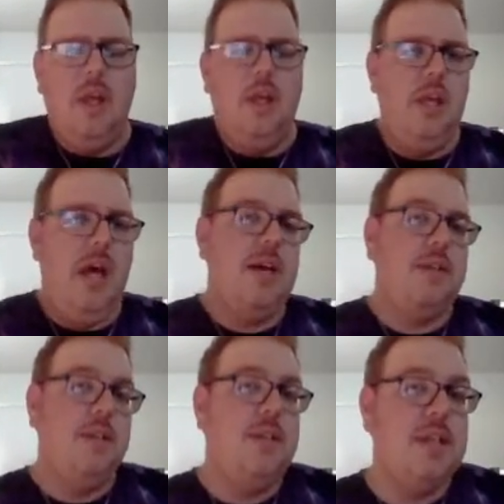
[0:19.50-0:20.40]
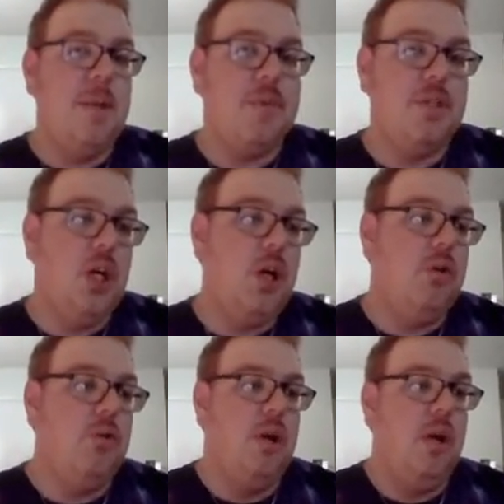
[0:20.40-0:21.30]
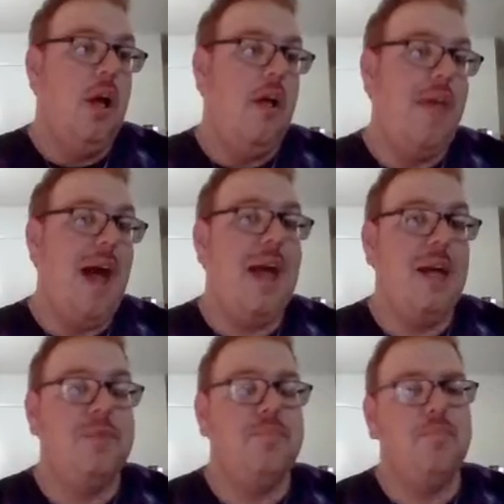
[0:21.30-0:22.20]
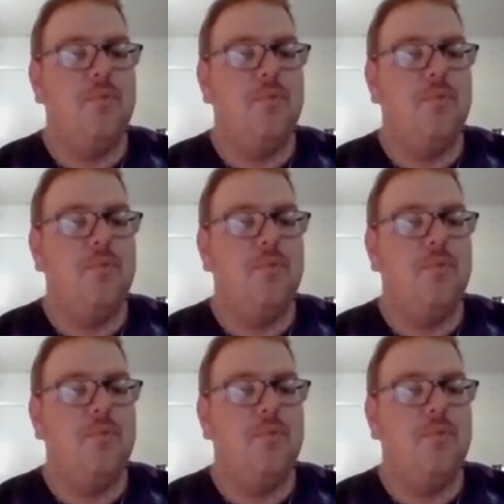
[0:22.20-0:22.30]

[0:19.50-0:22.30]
Yes, this is episode that is